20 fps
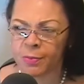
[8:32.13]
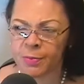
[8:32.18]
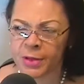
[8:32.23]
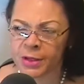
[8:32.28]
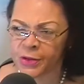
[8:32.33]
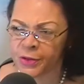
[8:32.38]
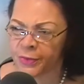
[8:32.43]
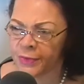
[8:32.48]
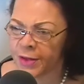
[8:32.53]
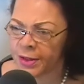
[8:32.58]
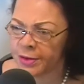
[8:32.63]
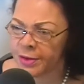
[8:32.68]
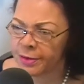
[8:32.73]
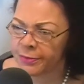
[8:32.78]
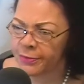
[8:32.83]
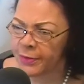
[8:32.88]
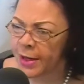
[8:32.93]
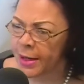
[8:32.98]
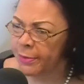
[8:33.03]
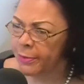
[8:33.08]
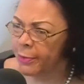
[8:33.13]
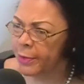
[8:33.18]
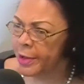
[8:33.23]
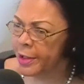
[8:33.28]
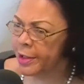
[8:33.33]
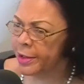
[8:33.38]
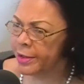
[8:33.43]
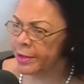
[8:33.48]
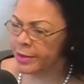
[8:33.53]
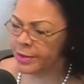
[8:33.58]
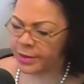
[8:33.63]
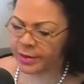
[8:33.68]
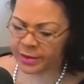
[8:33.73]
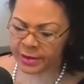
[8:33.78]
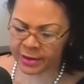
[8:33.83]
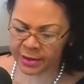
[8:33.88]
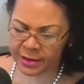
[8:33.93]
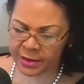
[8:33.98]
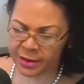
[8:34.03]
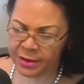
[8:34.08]
much got further from where.
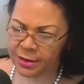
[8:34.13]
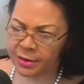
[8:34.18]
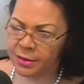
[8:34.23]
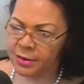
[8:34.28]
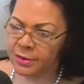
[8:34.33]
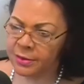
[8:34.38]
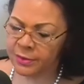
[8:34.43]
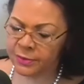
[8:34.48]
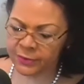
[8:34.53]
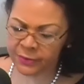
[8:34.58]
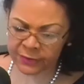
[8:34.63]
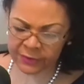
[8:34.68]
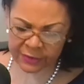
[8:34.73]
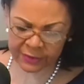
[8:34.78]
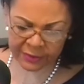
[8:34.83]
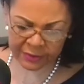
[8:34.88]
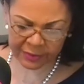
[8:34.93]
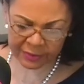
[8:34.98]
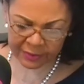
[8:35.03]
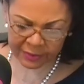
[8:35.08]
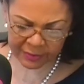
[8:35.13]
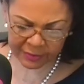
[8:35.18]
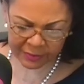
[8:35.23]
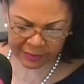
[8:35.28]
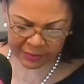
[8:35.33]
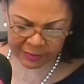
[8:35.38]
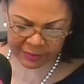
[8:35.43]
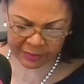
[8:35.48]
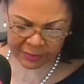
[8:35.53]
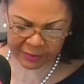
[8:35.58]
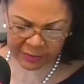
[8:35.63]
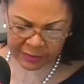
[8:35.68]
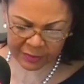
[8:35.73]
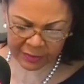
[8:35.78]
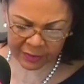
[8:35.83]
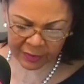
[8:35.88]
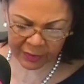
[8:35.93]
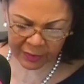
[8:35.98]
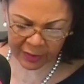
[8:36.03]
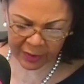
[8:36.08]
Absolutely, absolutely. I cannot deny that.
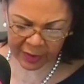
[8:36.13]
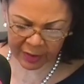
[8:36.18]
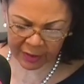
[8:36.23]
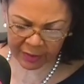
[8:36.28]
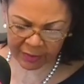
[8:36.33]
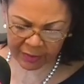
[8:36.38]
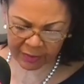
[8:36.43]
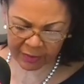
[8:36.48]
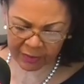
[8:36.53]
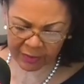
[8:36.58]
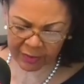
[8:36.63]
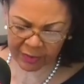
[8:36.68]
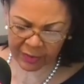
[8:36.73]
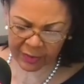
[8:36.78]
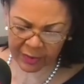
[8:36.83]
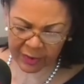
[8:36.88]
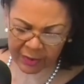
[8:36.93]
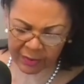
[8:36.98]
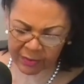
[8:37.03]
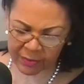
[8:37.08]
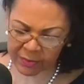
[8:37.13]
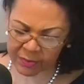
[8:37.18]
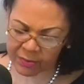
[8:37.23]
So, but the work is,